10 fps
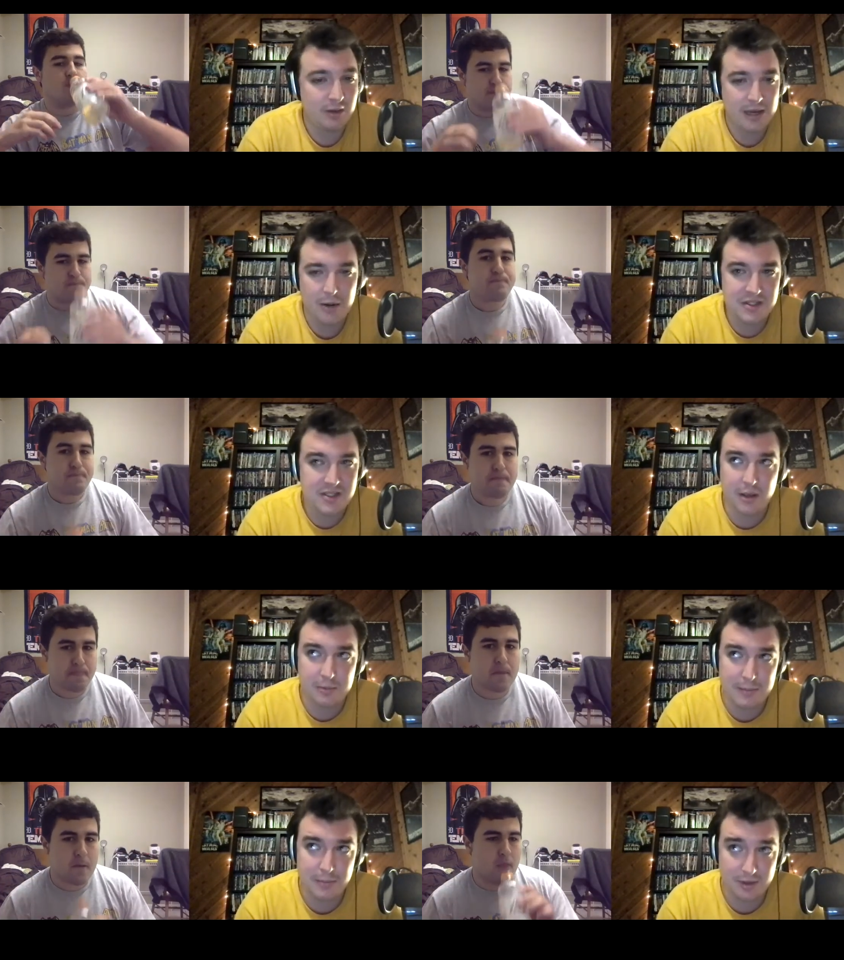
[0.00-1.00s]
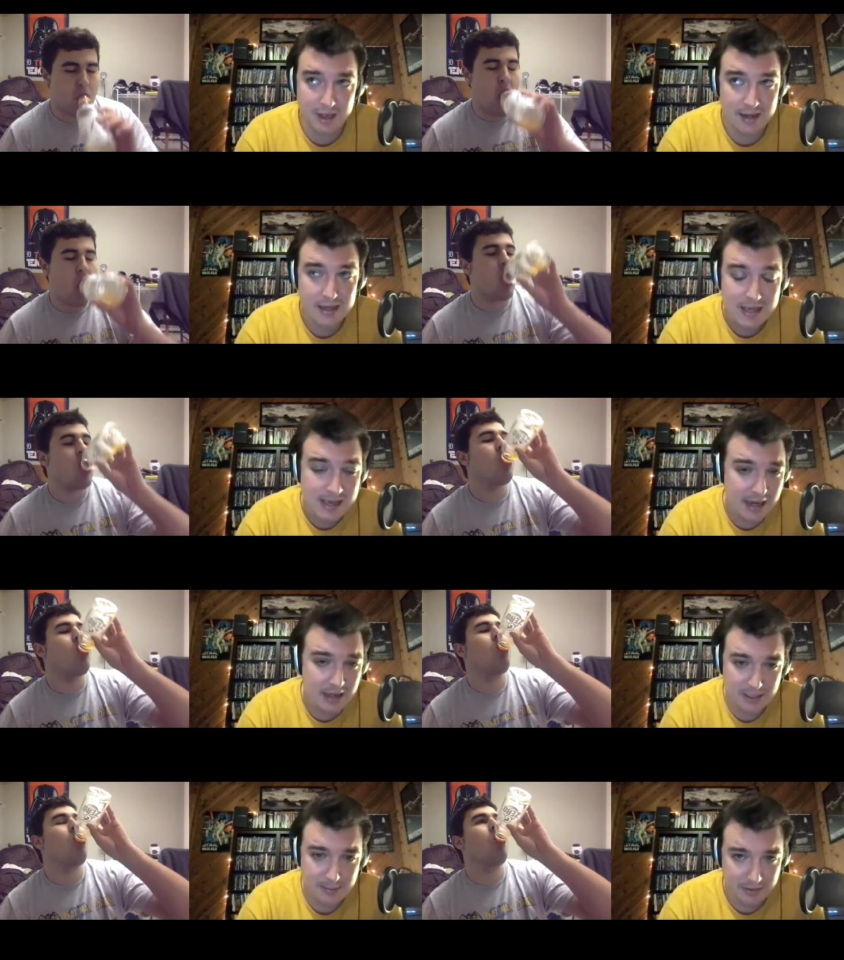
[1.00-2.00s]
Speaker 1: I always tell people that, and
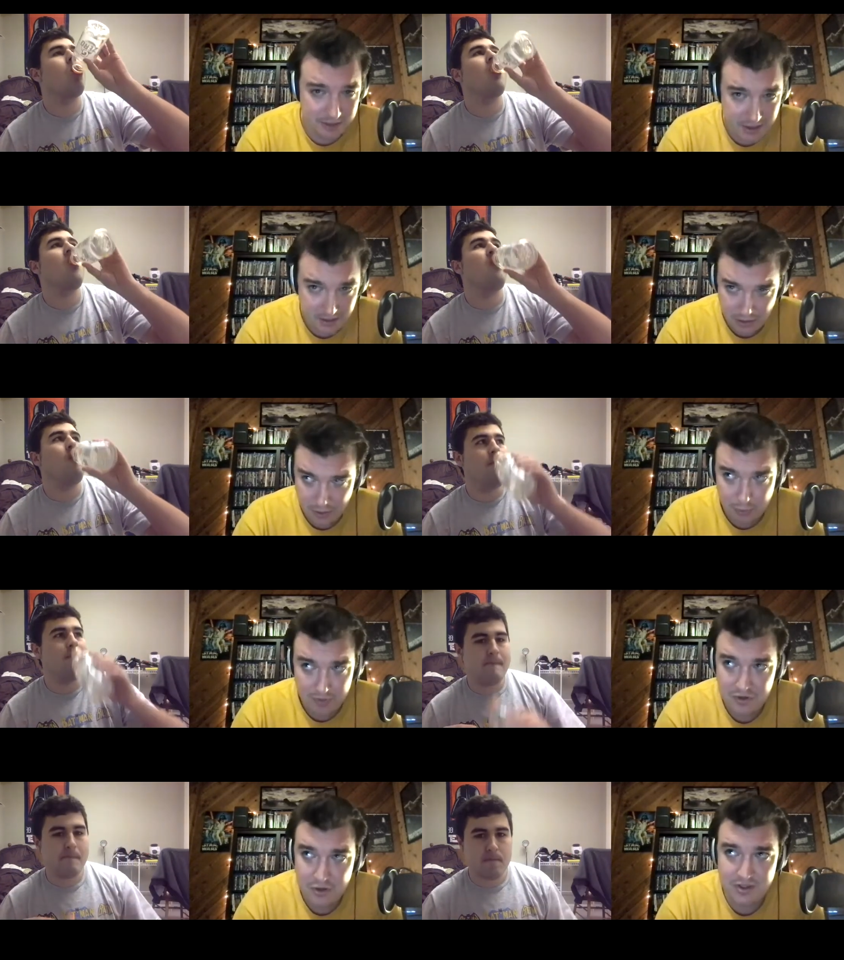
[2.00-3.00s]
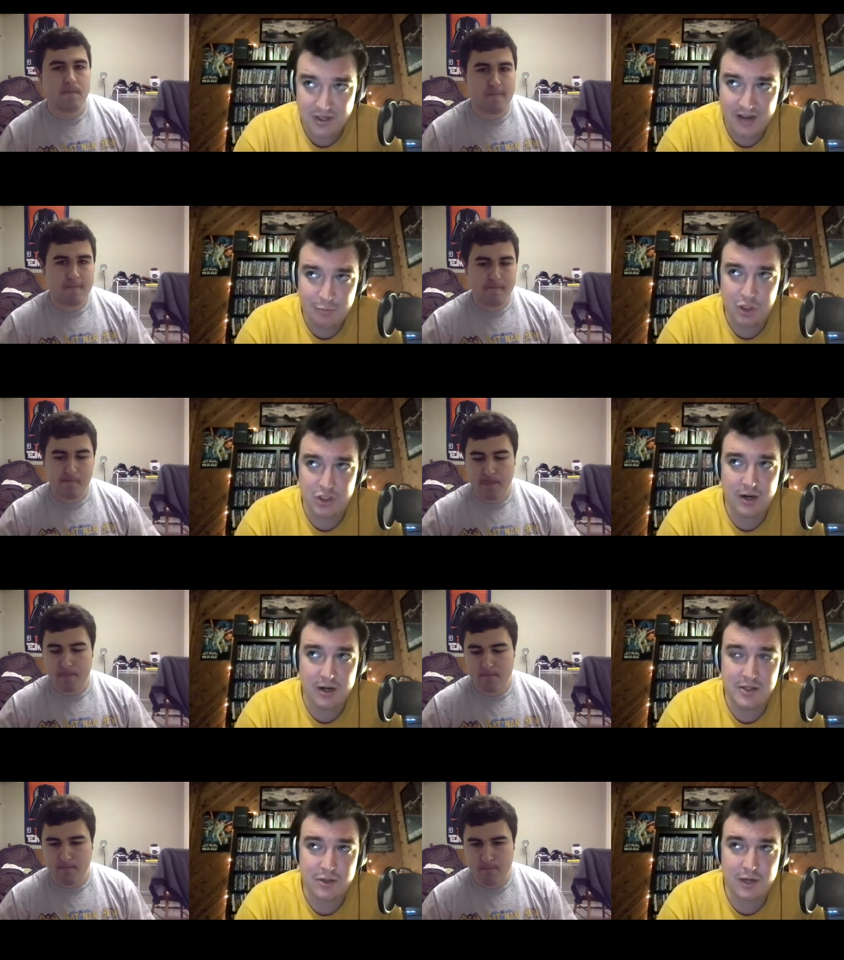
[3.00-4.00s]
typically, you know, the reviews that I've pushed out on
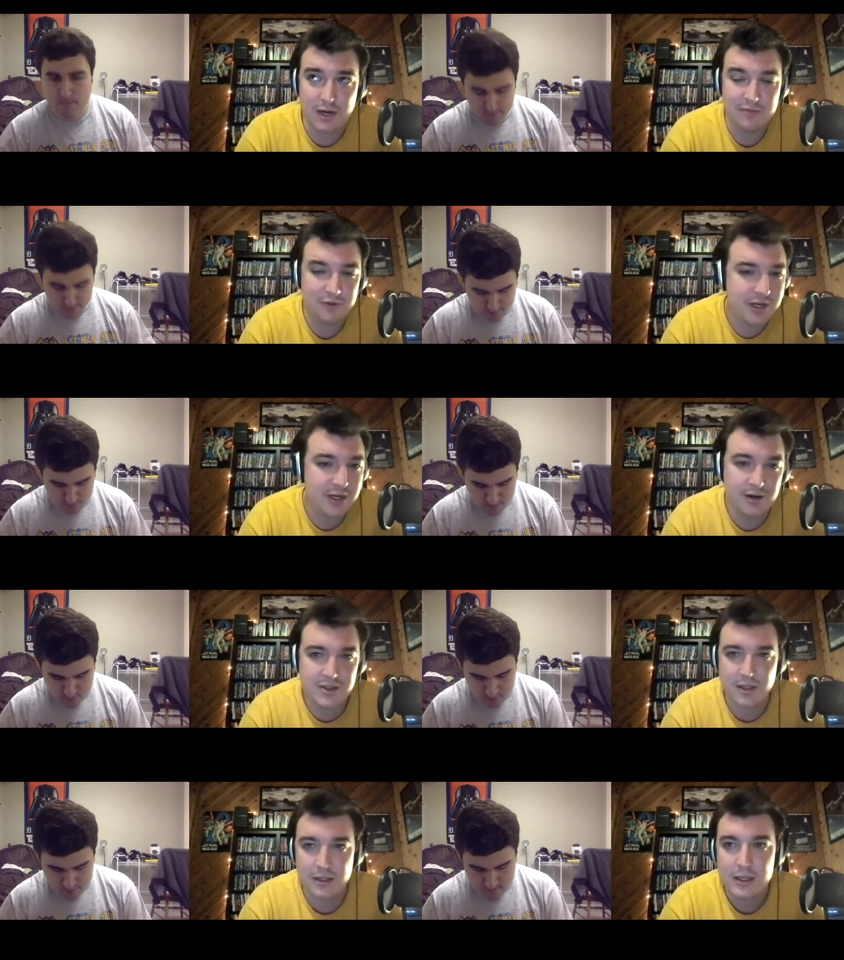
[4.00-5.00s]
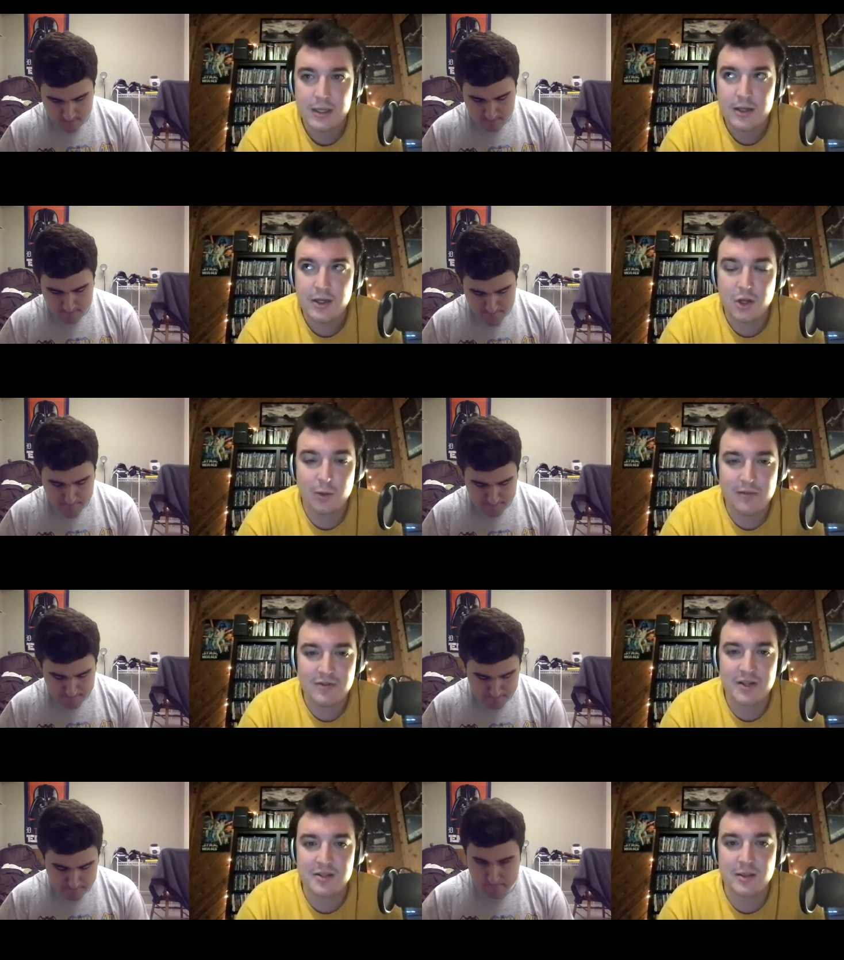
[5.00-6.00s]
Instagram for years, and you know, when I've
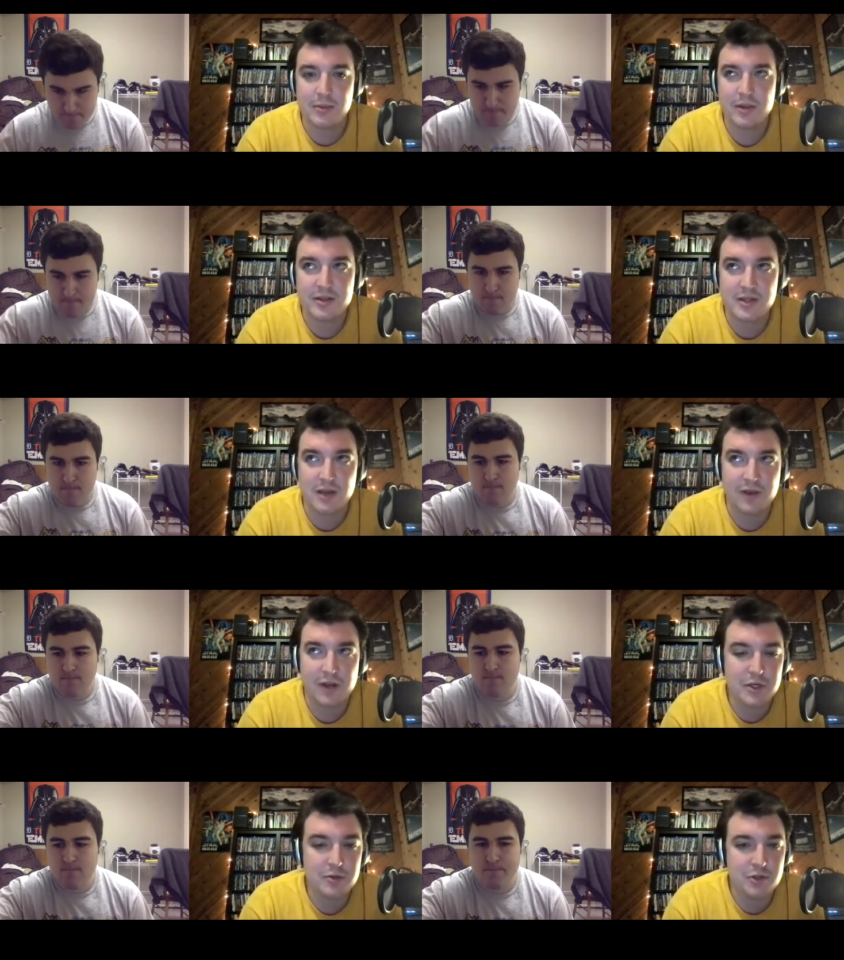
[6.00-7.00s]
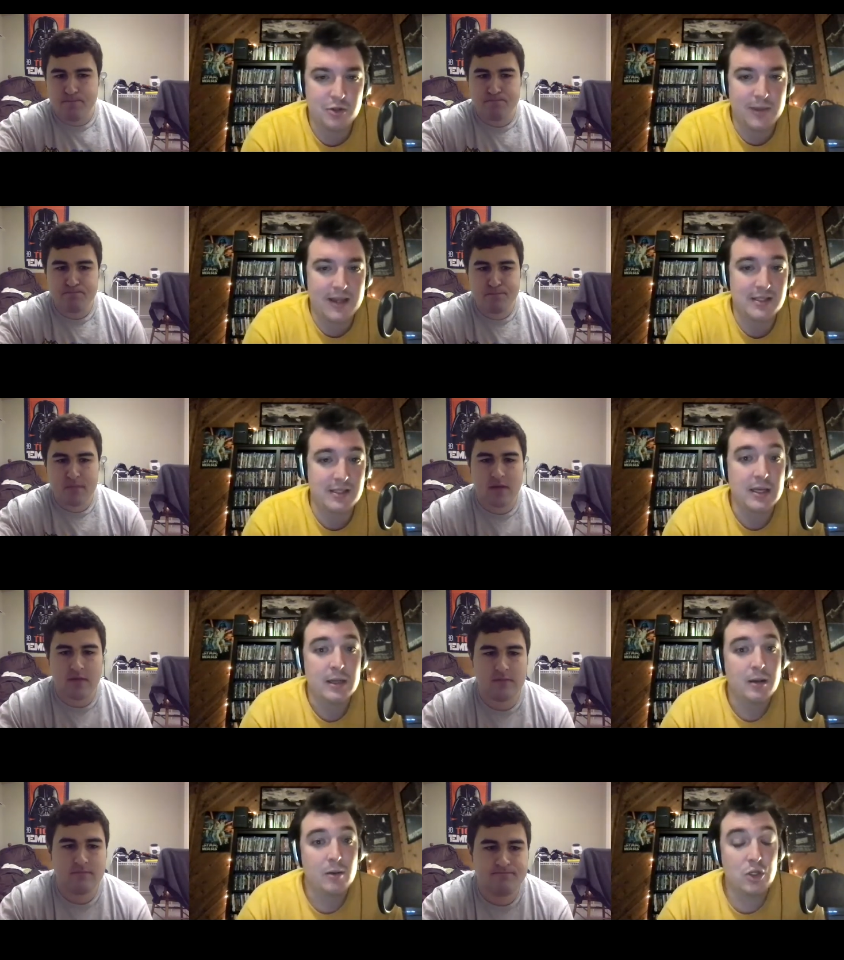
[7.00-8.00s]
done some of this stuff on YouTube, that's
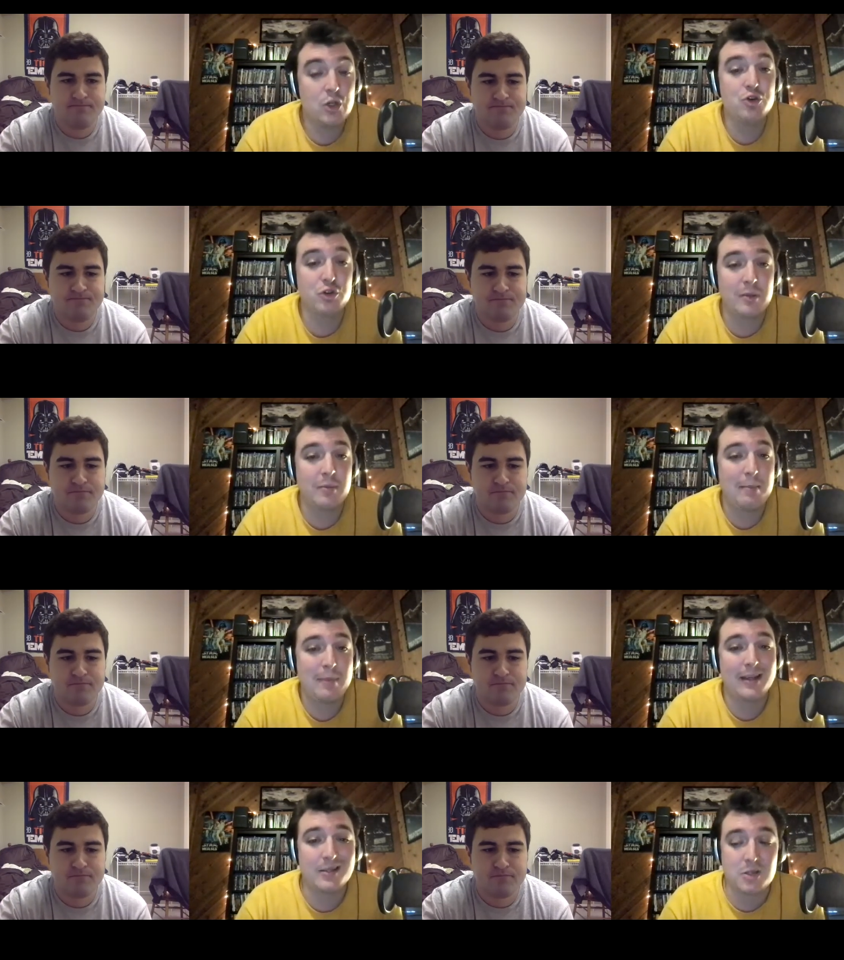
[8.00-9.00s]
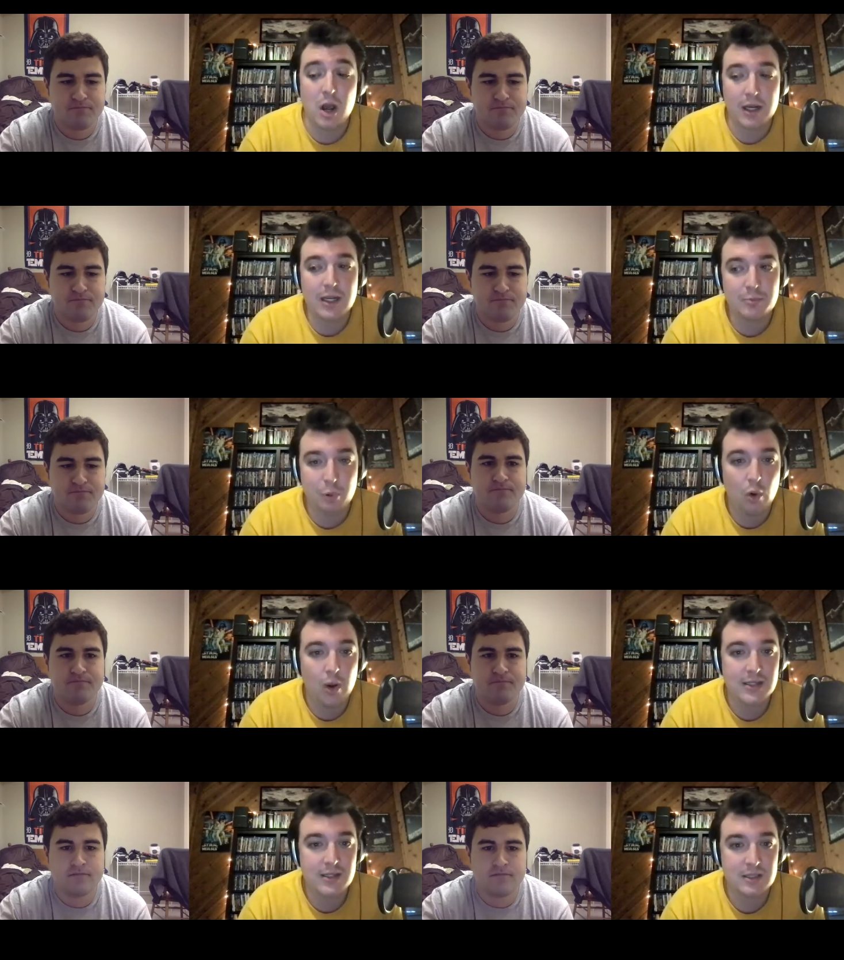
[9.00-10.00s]
usually my biggest talking
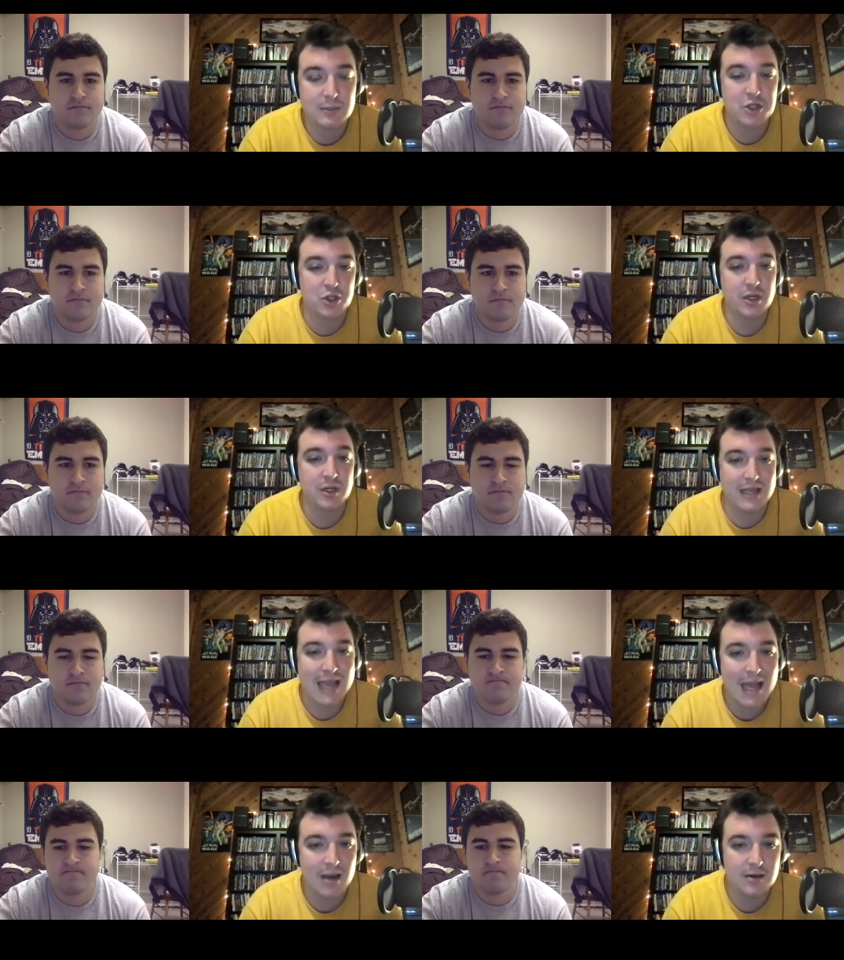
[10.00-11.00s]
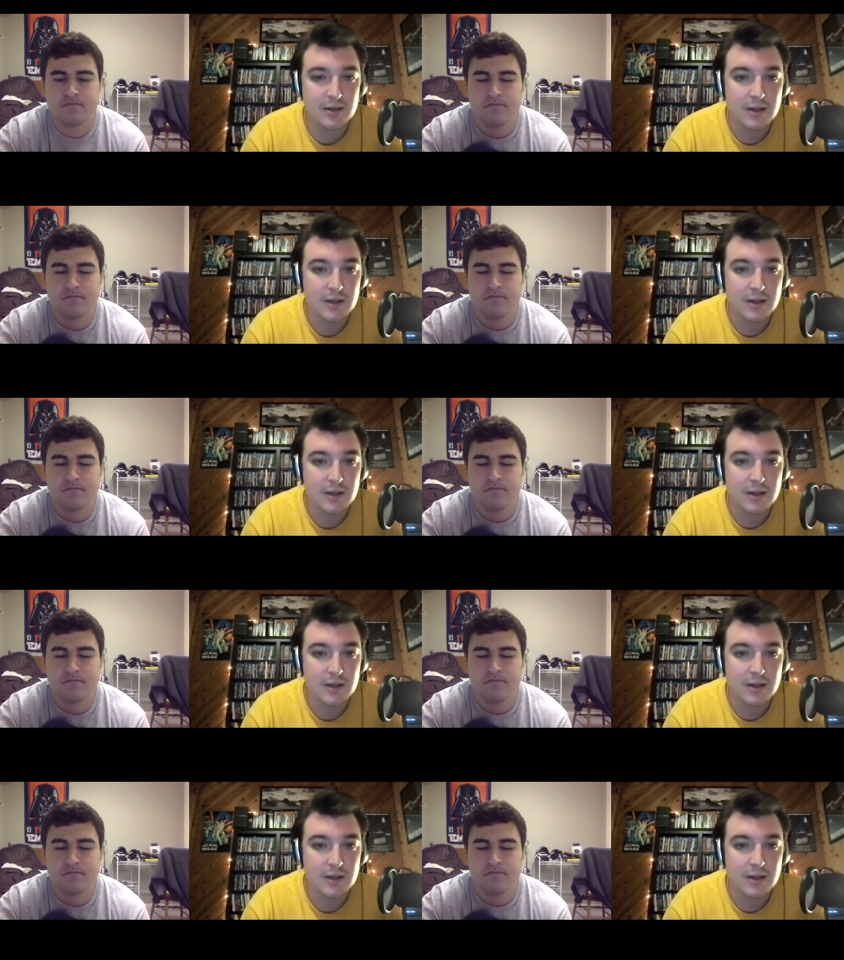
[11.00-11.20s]
point, especially near the end